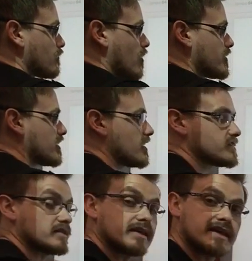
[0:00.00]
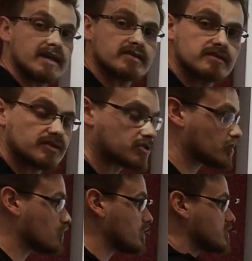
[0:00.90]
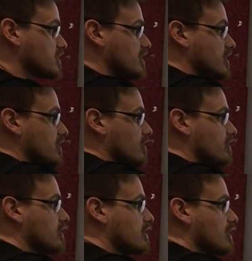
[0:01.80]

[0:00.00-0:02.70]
Well, because in the key signature, we see here